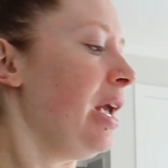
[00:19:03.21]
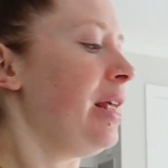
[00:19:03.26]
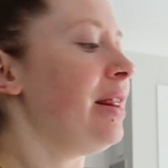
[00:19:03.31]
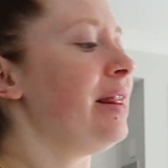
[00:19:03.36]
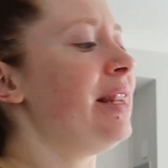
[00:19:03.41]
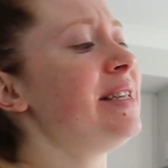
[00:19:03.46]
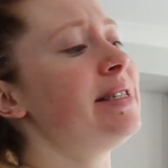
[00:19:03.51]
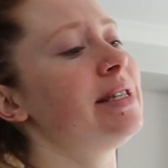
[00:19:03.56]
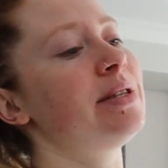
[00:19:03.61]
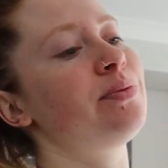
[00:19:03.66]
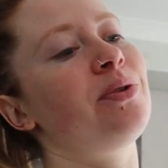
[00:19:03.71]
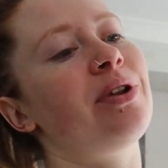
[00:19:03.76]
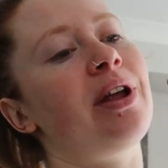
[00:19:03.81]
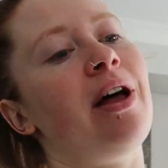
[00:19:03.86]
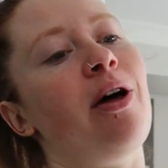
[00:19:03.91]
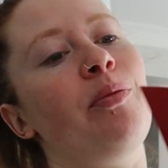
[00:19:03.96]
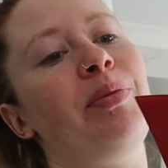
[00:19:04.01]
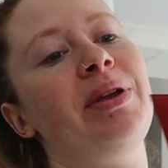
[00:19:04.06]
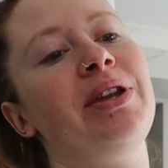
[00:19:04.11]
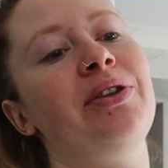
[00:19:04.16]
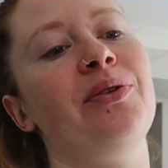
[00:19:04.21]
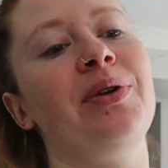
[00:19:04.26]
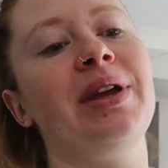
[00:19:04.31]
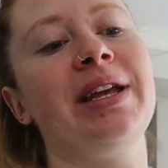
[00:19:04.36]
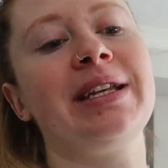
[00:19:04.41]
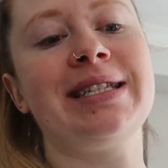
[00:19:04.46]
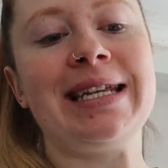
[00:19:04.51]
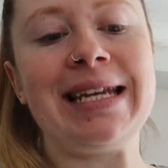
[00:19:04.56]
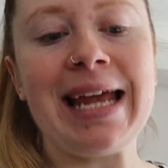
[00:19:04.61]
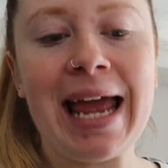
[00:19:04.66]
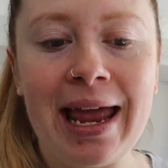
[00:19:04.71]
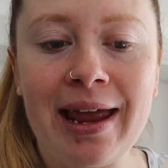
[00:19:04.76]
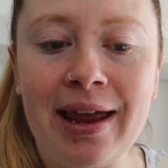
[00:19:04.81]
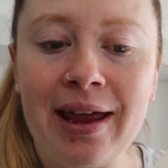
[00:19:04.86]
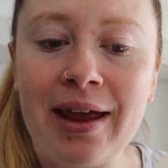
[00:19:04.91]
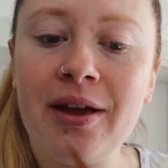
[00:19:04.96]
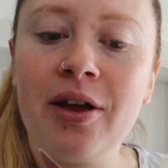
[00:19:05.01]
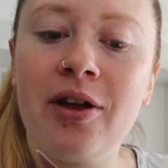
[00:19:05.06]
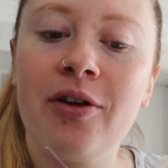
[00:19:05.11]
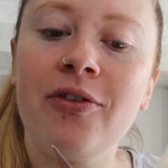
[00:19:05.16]
this is what I'll be doing
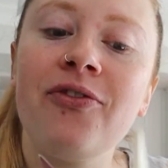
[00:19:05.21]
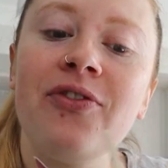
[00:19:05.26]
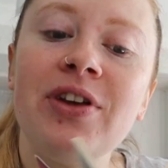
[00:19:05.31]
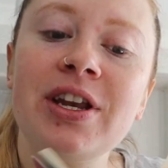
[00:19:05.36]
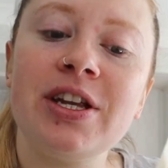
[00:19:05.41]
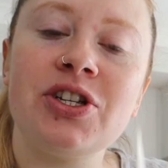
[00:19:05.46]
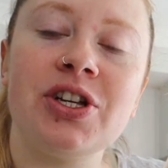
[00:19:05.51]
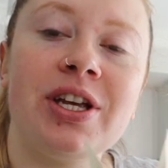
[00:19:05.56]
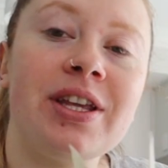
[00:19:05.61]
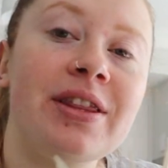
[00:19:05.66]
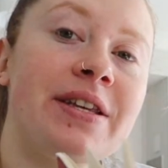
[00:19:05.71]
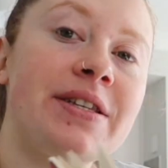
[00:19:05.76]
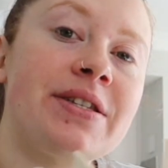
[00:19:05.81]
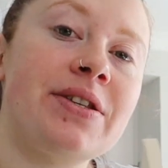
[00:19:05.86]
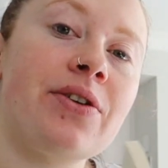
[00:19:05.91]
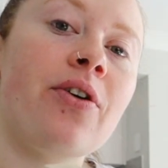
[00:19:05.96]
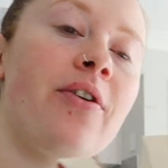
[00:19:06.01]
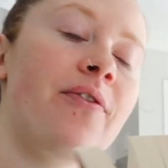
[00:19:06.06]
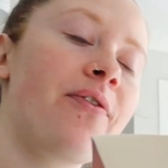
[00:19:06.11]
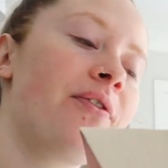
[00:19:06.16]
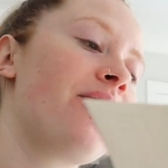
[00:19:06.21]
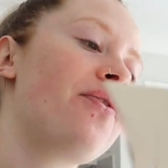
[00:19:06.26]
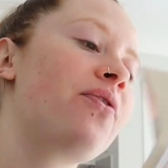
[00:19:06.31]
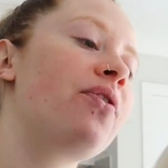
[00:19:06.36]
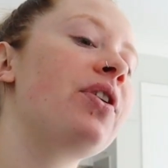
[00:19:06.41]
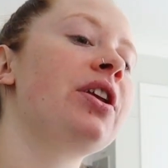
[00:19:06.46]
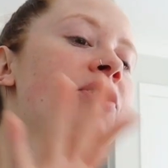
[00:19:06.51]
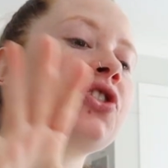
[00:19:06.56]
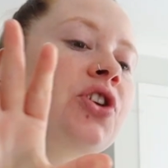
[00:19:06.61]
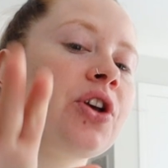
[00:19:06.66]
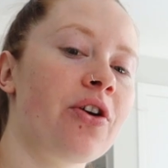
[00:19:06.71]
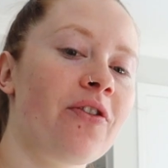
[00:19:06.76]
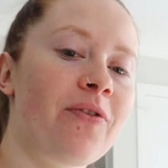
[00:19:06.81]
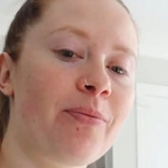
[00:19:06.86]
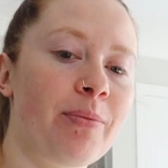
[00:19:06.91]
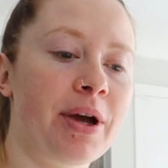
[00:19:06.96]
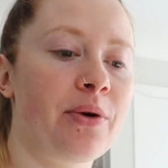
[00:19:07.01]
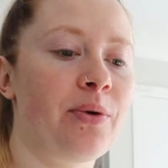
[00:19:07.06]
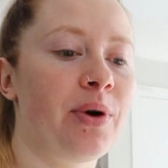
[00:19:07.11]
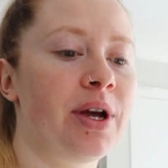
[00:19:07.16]
today, finishing this off, finishing off
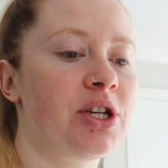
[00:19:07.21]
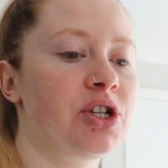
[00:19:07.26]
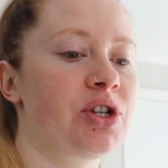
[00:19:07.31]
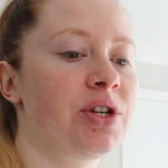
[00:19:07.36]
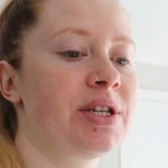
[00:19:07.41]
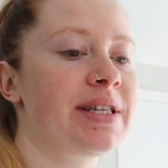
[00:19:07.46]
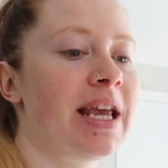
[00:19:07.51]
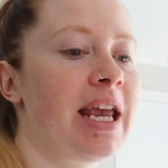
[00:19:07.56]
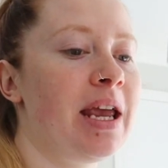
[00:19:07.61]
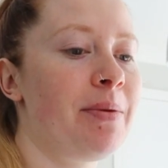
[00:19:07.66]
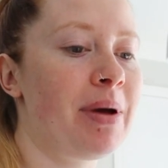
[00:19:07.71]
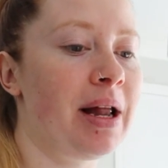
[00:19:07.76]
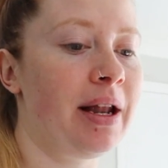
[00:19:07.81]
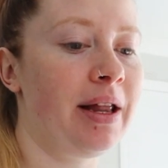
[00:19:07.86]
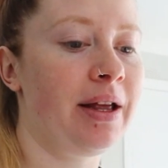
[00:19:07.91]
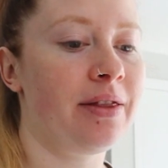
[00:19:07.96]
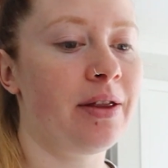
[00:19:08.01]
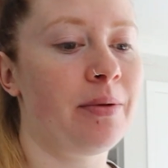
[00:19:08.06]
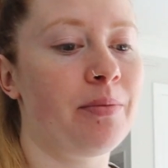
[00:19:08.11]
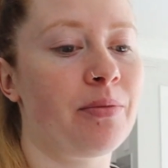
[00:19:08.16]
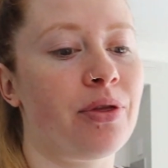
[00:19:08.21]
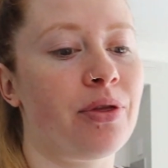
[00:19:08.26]
my questions, emailing them